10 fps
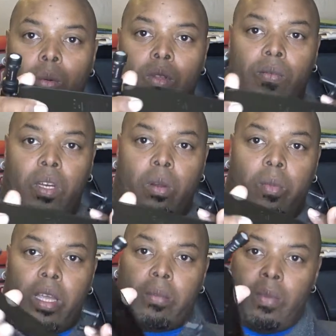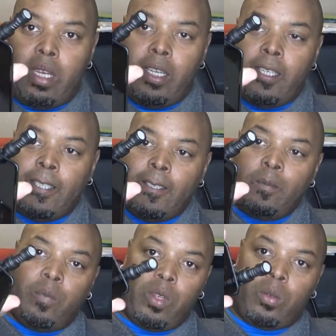with a VideoMic, me
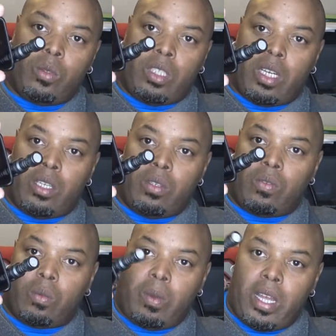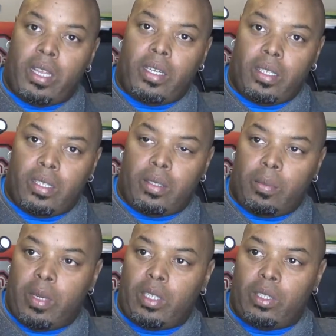which I use for mine
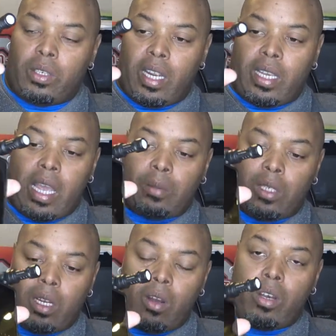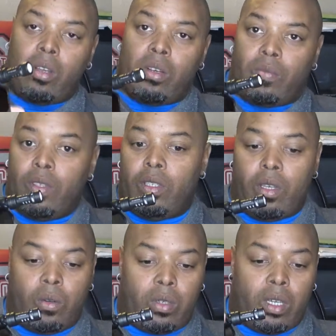to make sure I capture that audio. And if you
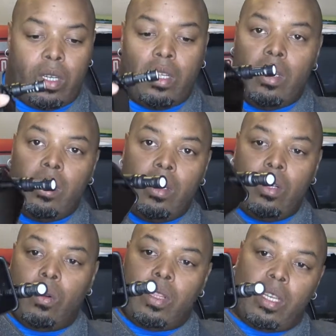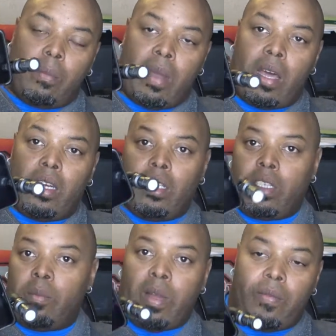don't uh, know anything about it,
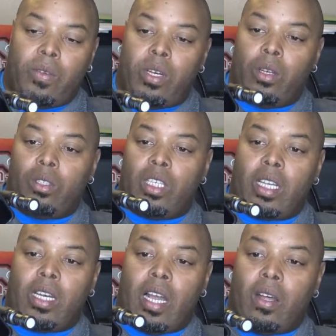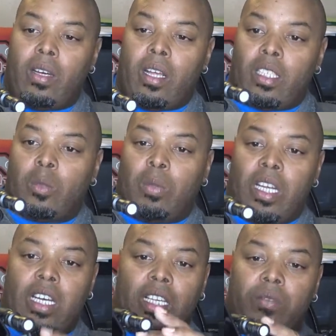look at my video, check it out, and I'll
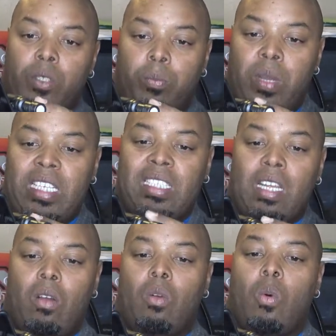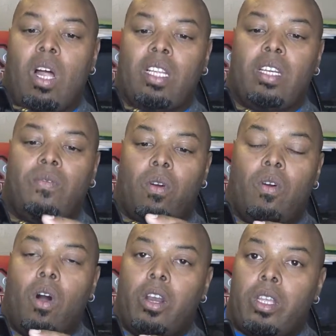explain it. it gives you best sound quality
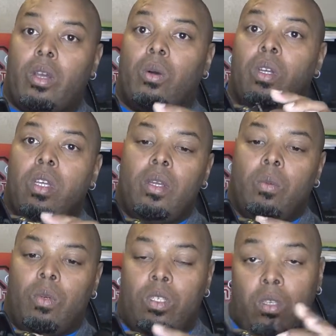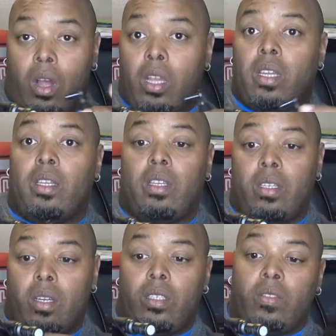for audio when you're talking
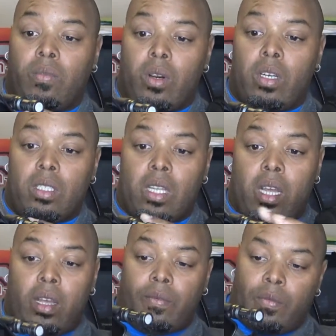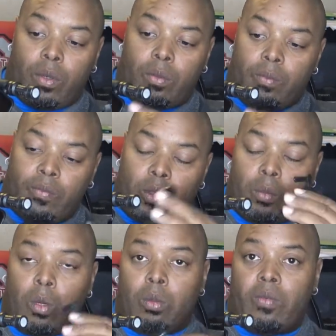as far as uh, for, for
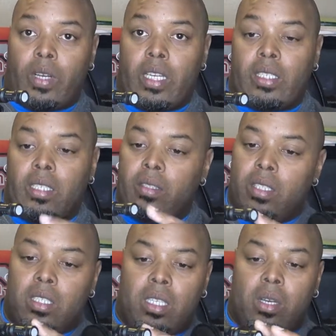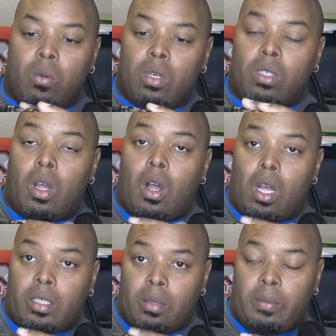your mobile device. This thing works
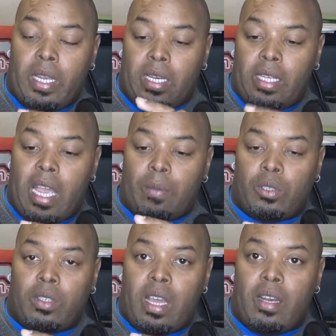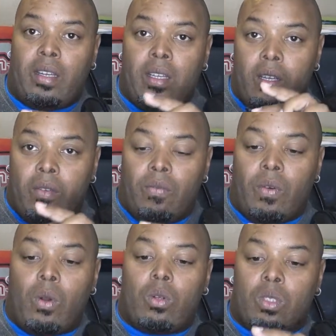awesome, man, to capture that
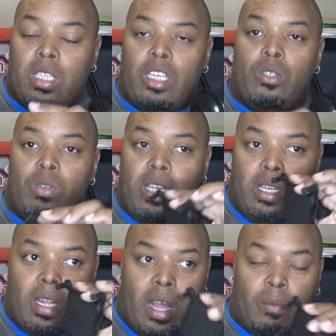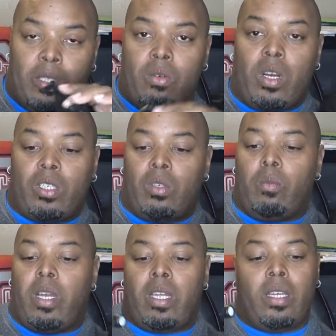vocals that you need,
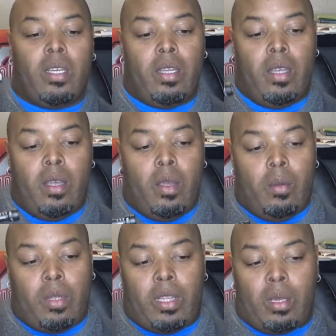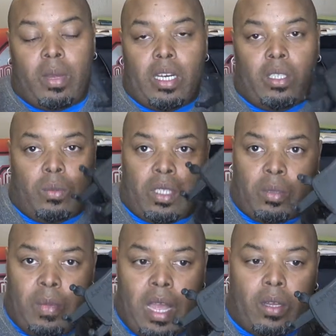omnidirectional mic. But the thing about it is with
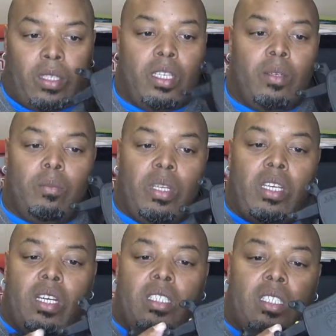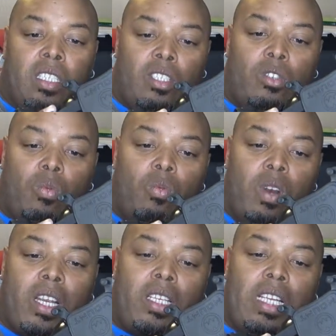this mount, because it sits
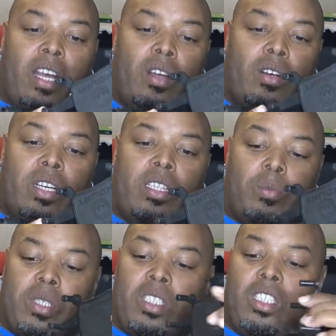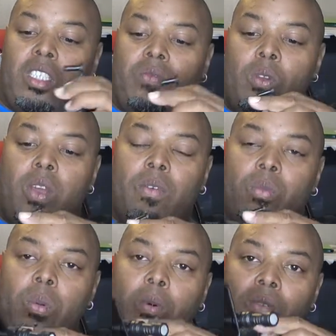directly underneath the position, if you have a
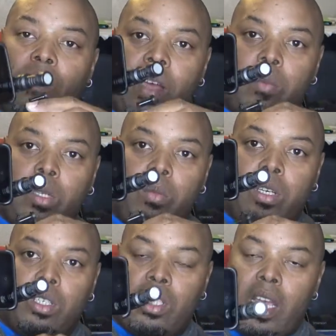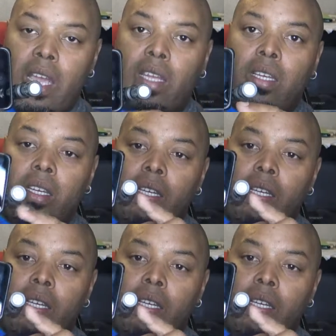3.5 millimeter jack,